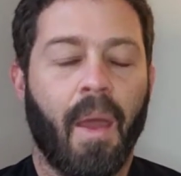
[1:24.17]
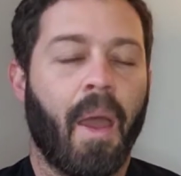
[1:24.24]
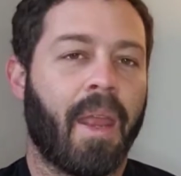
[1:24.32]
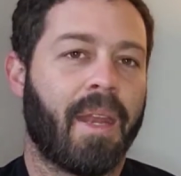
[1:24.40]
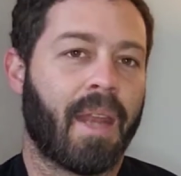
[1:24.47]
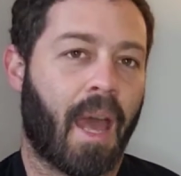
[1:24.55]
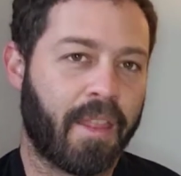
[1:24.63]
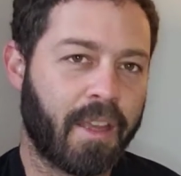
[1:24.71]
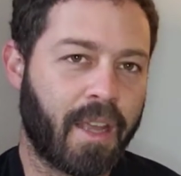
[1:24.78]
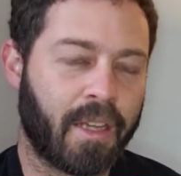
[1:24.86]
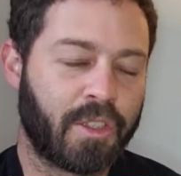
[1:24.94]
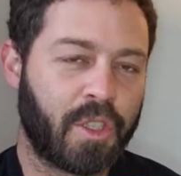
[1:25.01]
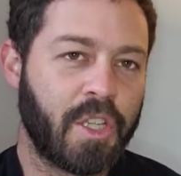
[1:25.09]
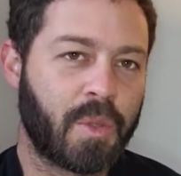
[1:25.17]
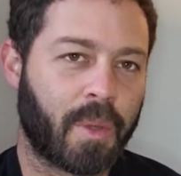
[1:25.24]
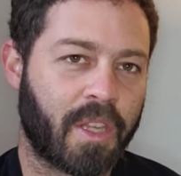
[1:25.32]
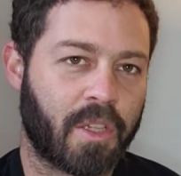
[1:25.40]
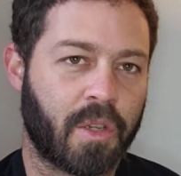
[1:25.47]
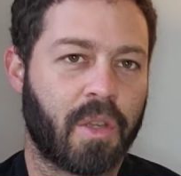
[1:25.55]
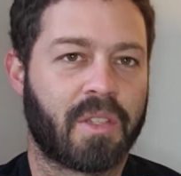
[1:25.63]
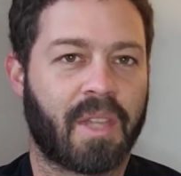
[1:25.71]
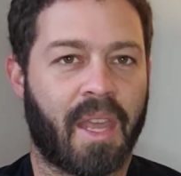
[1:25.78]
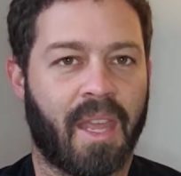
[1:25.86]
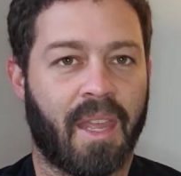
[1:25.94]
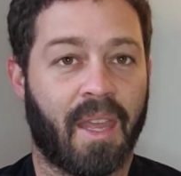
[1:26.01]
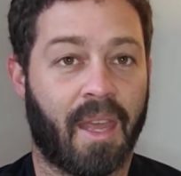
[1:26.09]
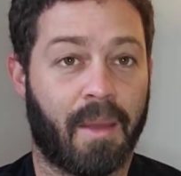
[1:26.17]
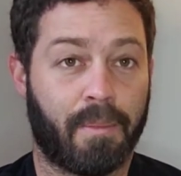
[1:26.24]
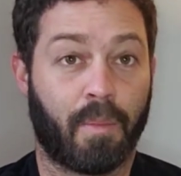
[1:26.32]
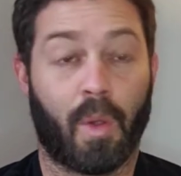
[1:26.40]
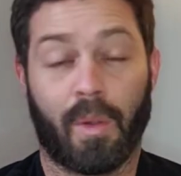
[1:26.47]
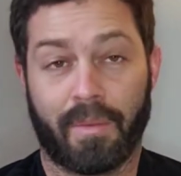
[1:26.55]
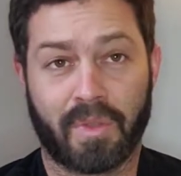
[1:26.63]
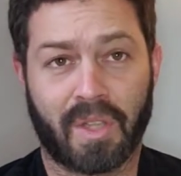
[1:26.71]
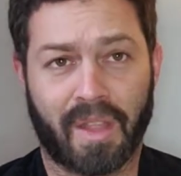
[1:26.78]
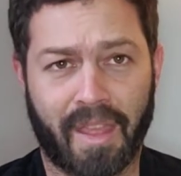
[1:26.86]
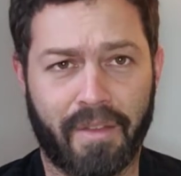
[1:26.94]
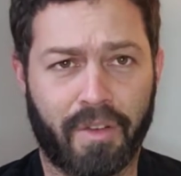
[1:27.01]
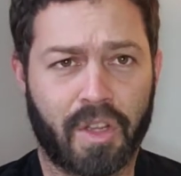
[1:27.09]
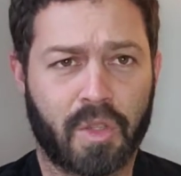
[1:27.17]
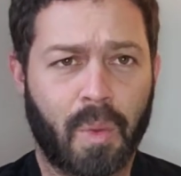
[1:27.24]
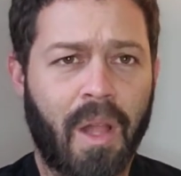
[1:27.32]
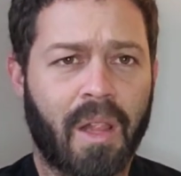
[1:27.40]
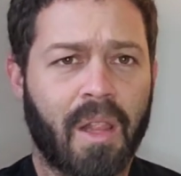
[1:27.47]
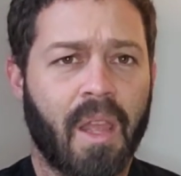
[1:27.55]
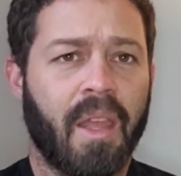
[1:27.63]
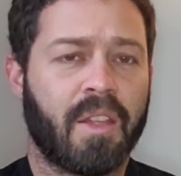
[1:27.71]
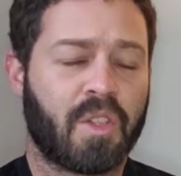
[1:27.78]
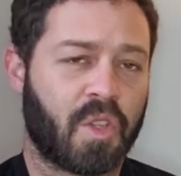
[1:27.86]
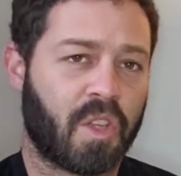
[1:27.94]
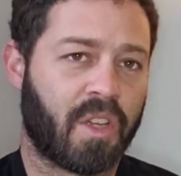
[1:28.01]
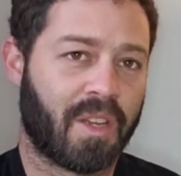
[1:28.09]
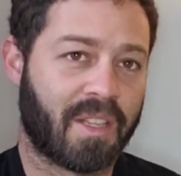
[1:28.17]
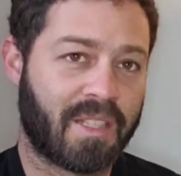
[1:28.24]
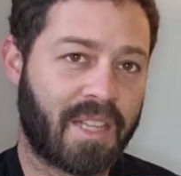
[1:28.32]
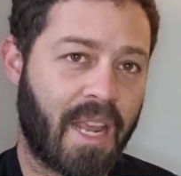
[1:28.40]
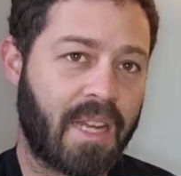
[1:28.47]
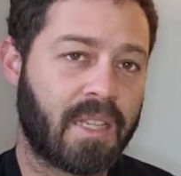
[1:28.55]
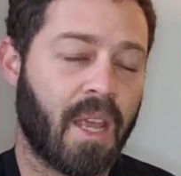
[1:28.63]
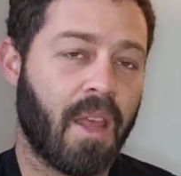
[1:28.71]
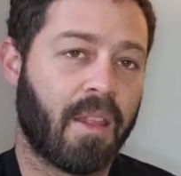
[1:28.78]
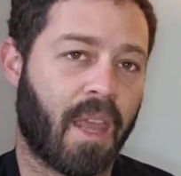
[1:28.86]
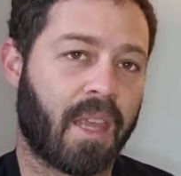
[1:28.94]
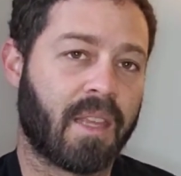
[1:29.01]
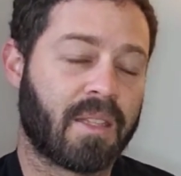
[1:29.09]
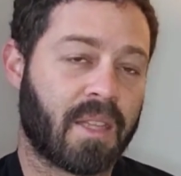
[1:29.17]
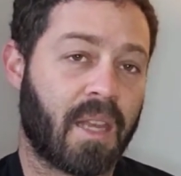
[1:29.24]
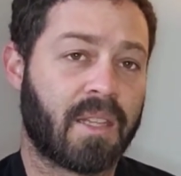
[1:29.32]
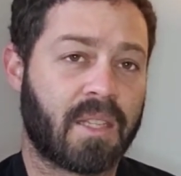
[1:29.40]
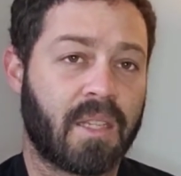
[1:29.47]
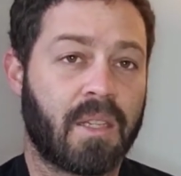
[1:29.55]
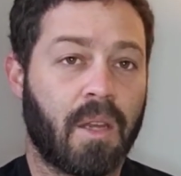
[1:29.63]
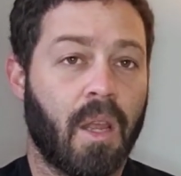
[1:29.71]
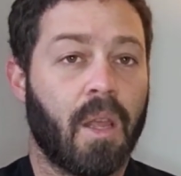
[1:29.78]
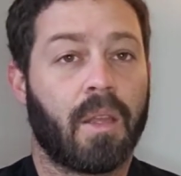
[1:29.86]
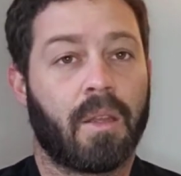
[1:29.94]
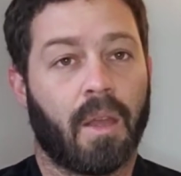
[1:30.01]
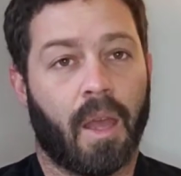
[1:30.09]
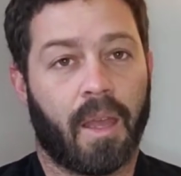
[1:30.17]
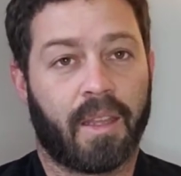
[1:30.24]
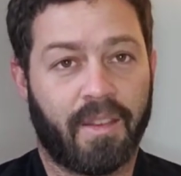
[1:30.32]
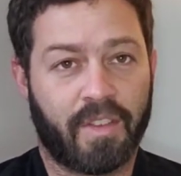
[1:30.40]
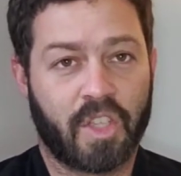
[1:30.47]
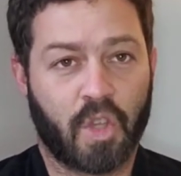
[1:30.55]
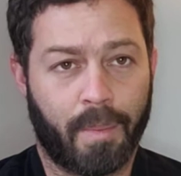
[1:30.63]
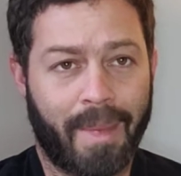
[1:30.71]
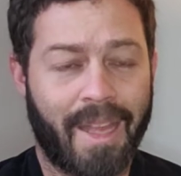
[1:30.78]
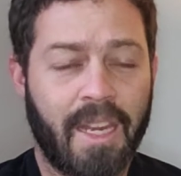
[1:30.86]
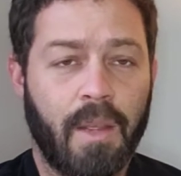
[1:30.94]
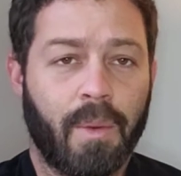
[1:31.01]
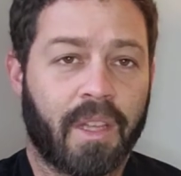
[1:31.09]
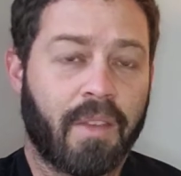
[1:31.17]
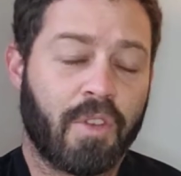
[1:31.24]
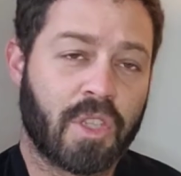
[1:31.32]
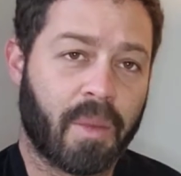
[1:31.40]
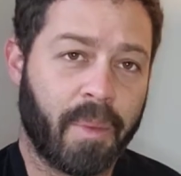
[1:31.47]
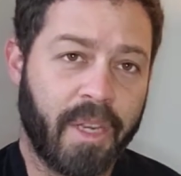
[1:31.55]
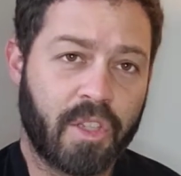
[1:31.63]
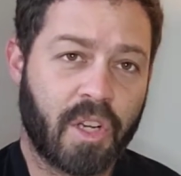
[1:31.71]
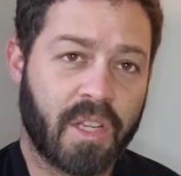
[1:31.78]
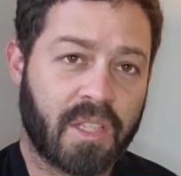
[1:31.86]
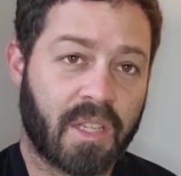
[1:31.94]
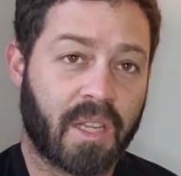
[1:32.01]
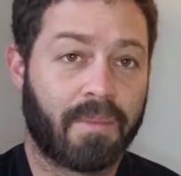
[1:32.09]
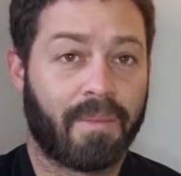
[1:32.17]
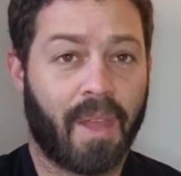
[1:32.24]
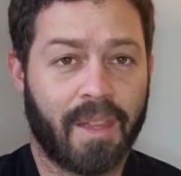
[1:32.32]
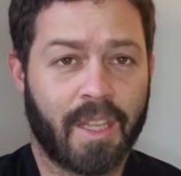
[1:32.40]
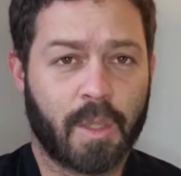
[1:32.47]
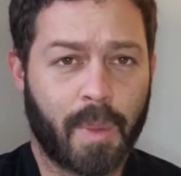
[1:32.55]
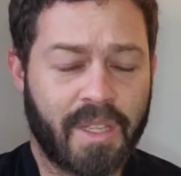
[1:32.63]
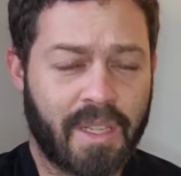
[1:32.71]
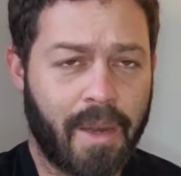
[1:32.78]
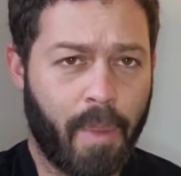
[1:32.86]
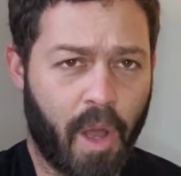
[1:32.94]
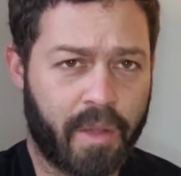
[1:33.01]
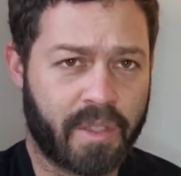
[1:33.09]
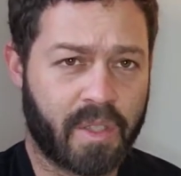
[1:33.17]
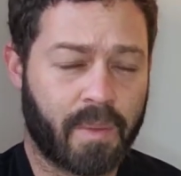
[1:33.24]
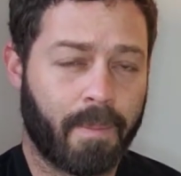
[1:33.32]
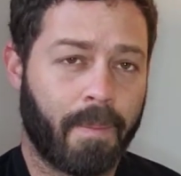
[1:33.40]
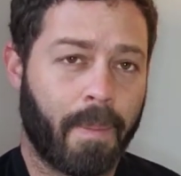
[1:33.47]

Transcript: In other countries, what they do is in South Africa as well, to a certain extent, they can say, listen, give us your money, we'll give you some interest, and that's basically bonds.